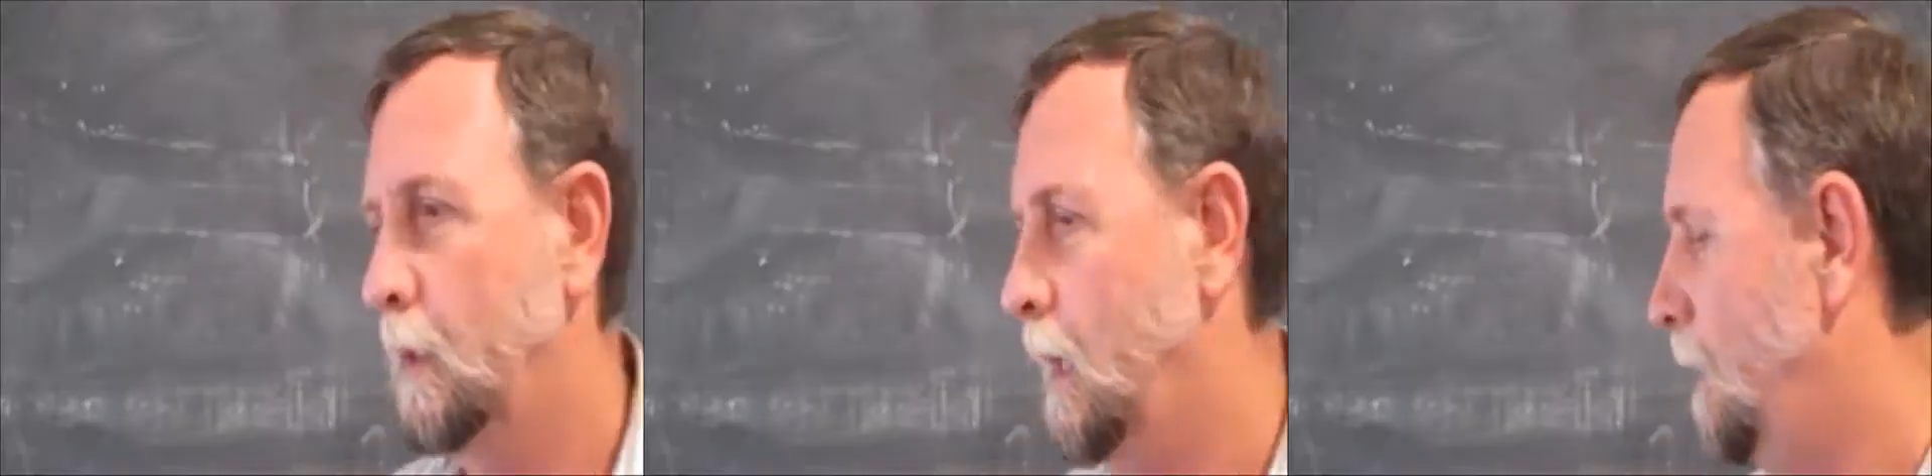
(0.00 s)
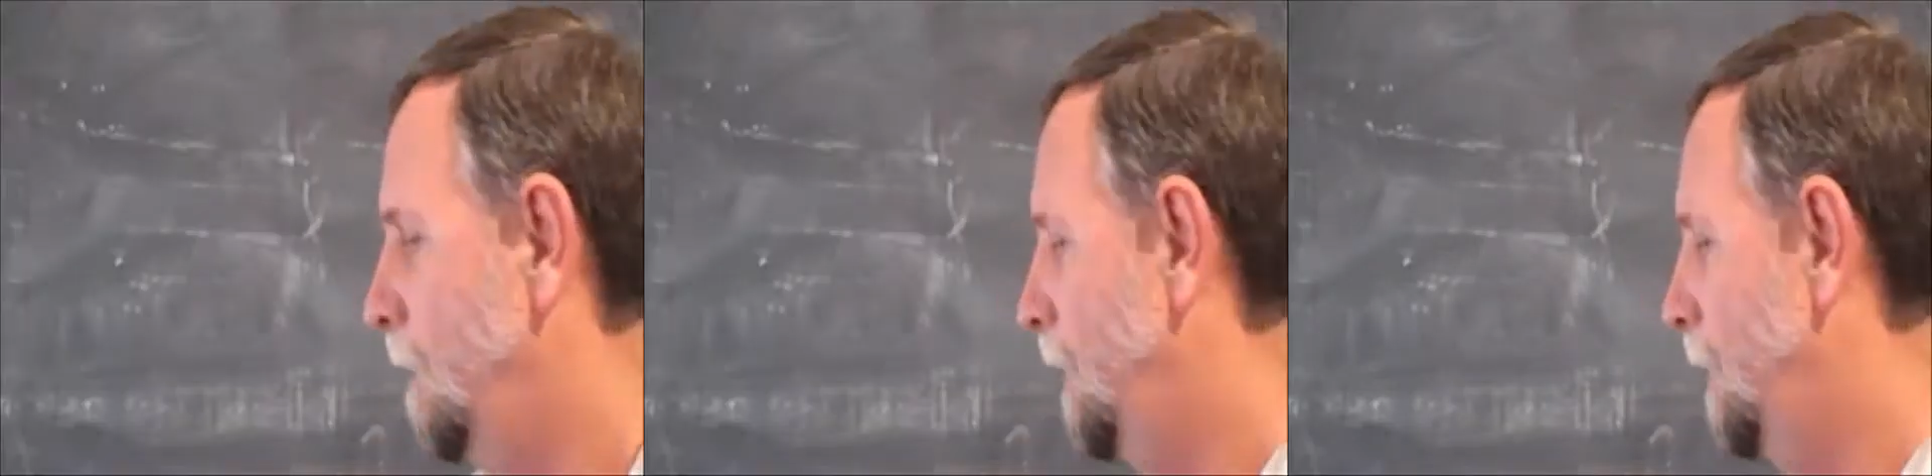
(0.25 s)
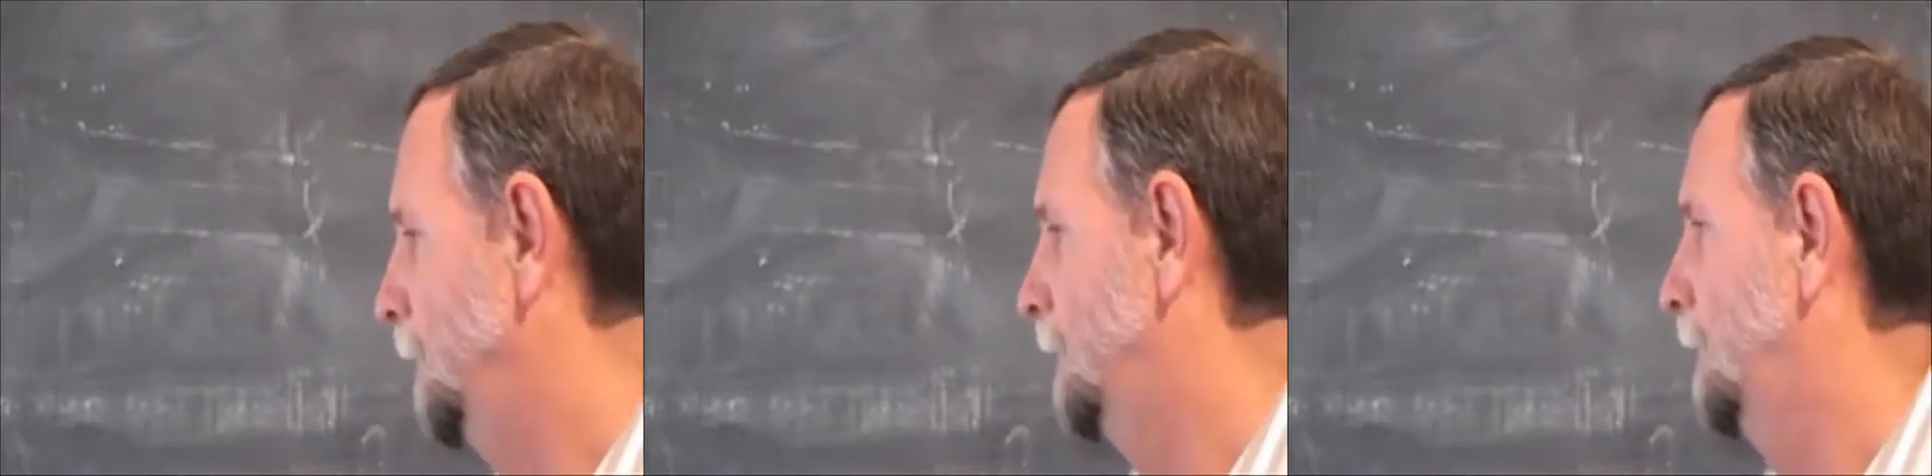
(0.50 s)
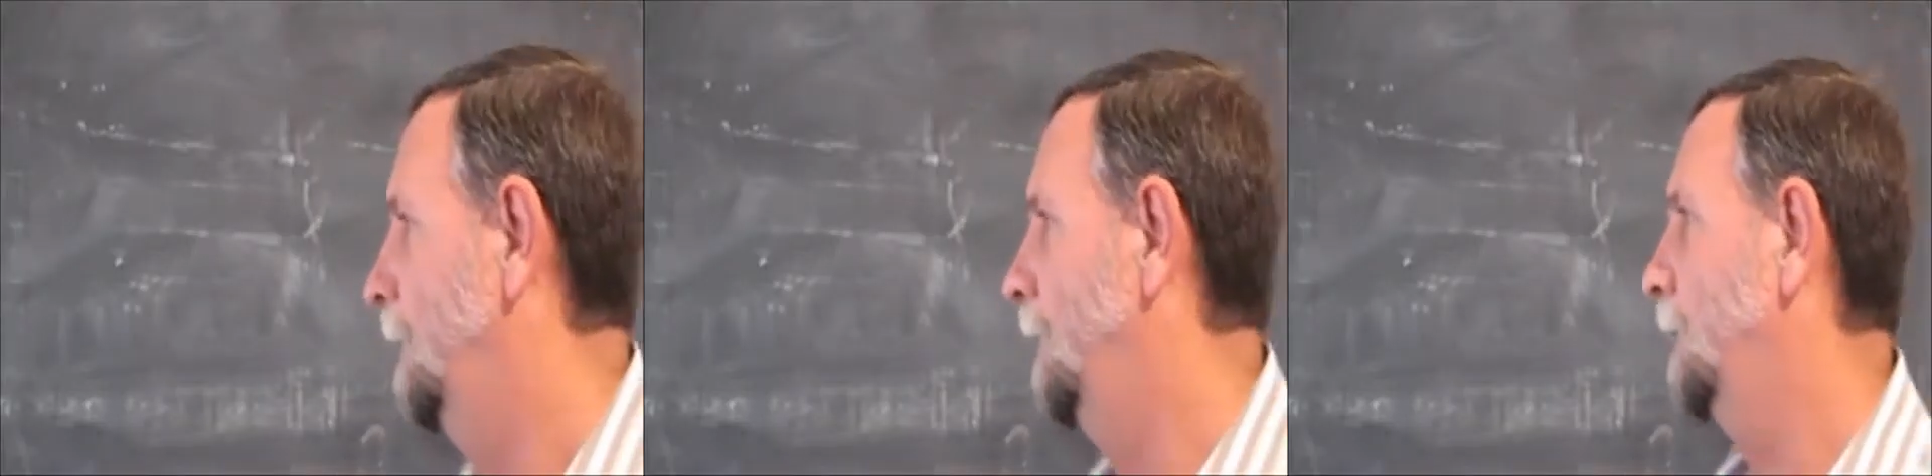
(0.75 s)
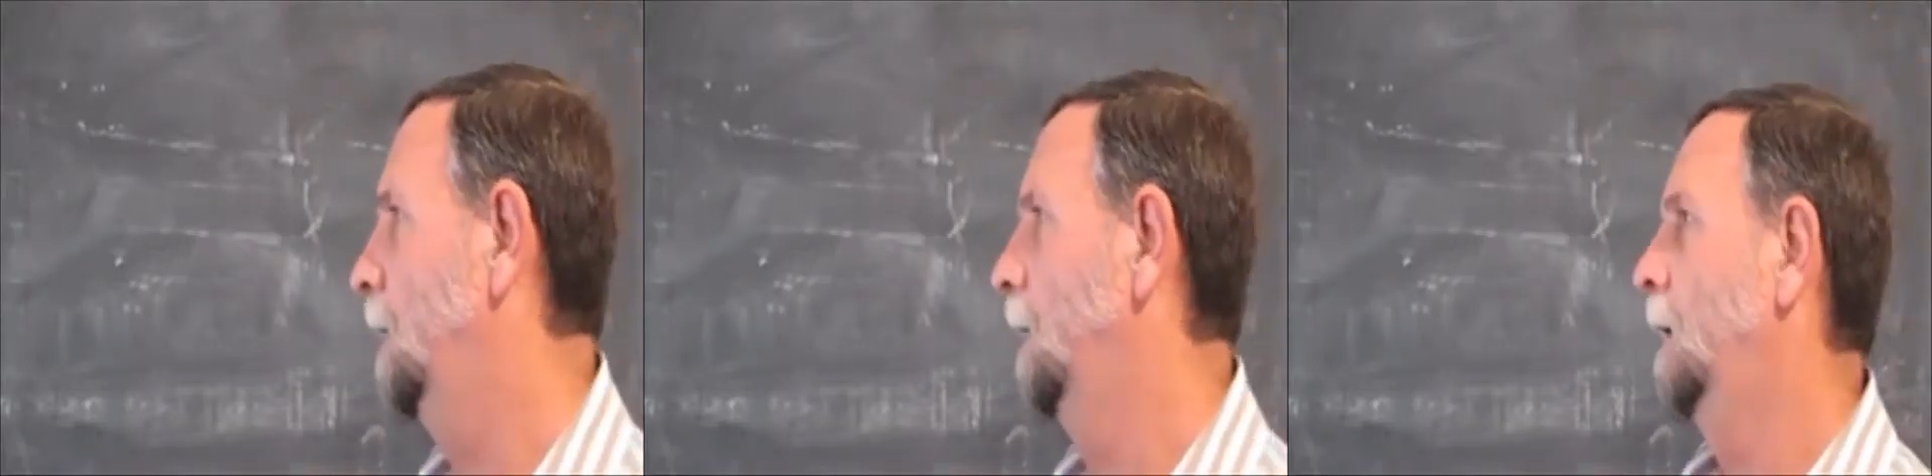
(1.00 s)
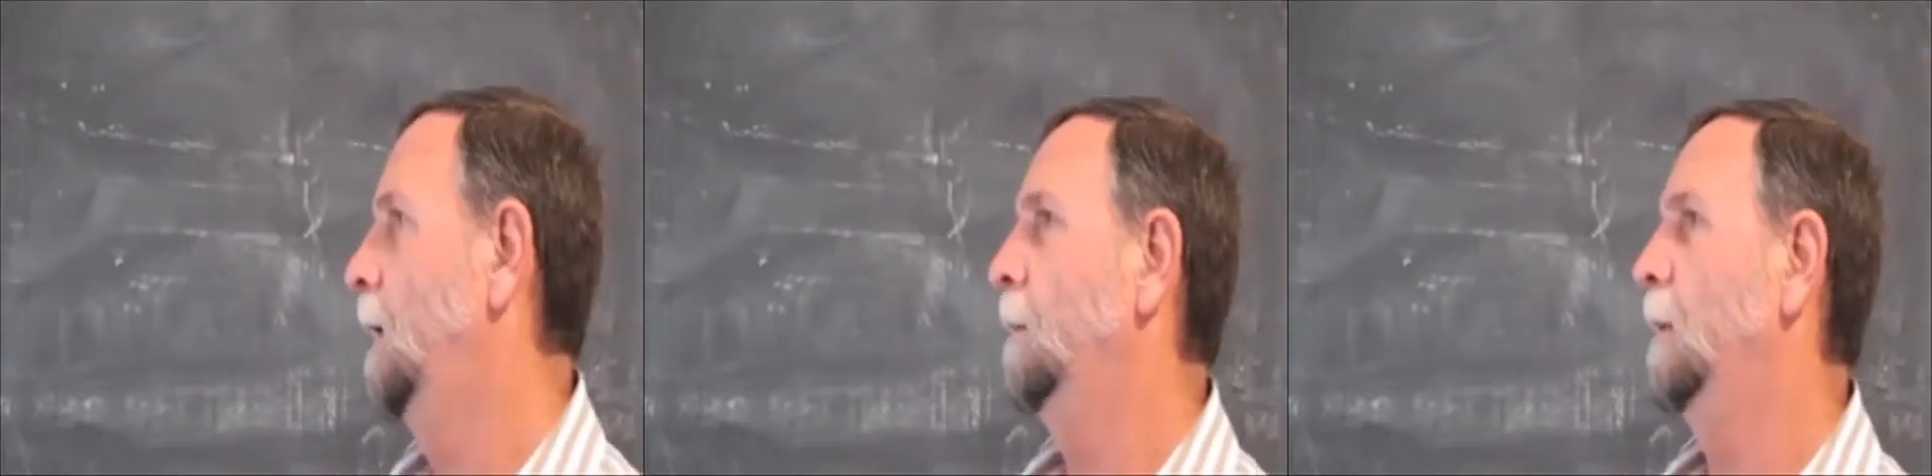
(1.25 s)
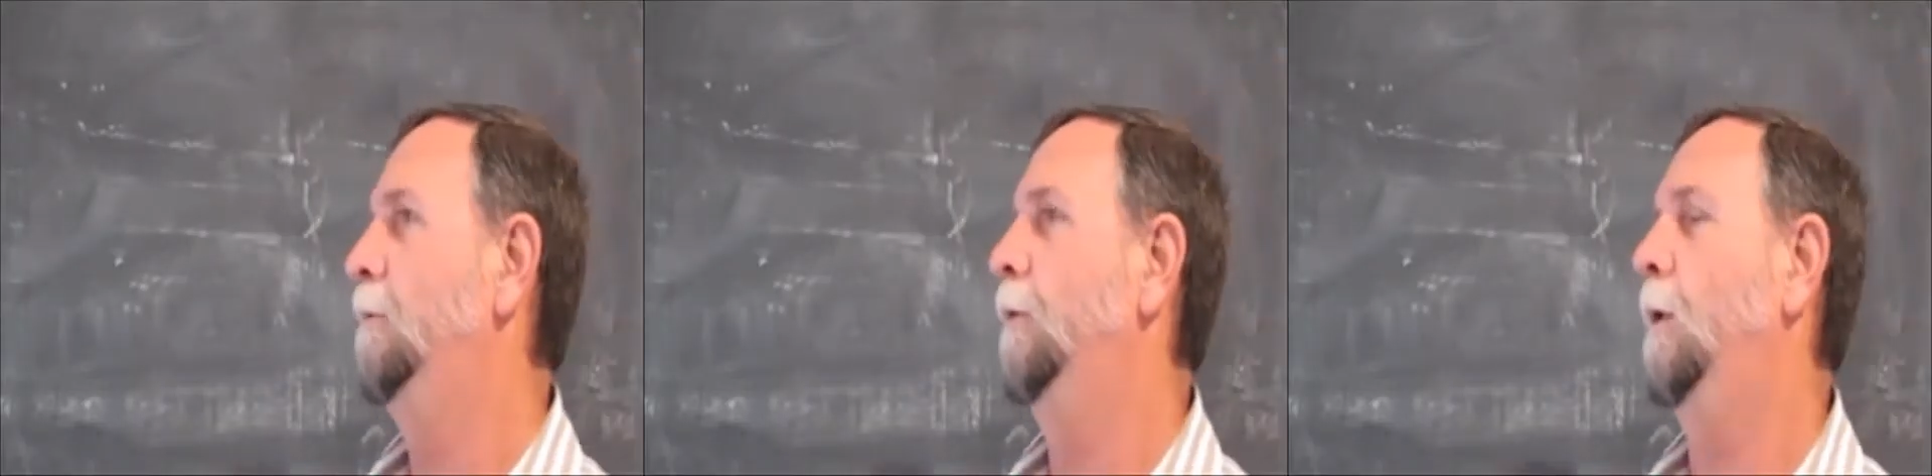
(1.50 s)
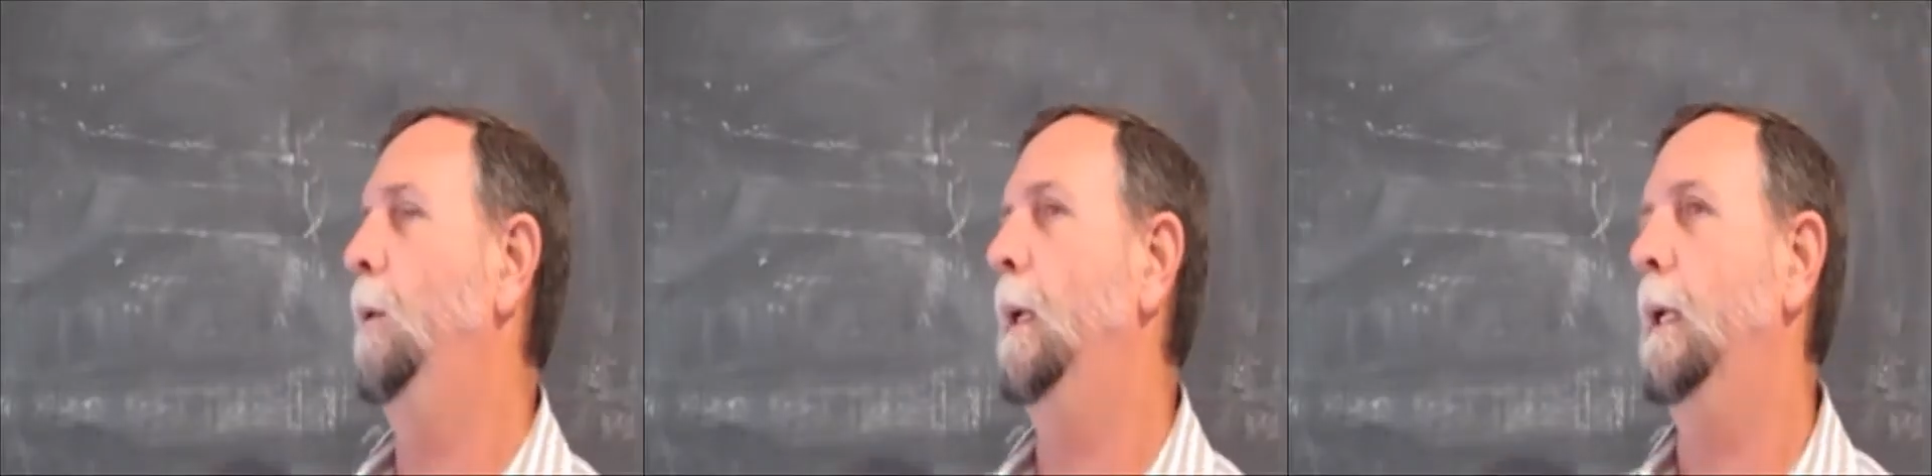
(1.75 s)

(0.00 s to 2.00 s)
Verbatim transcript: Now I would like, before